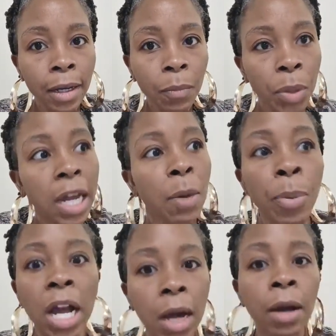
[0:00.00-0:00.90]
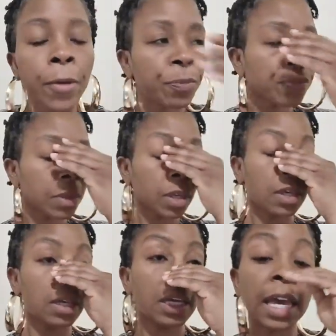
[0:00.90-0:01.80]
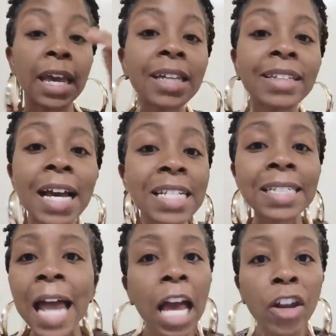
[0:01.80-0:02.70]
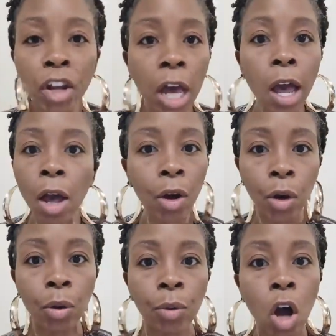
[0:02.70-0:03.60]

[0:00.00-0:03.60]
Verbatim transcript: But, but, it does not know.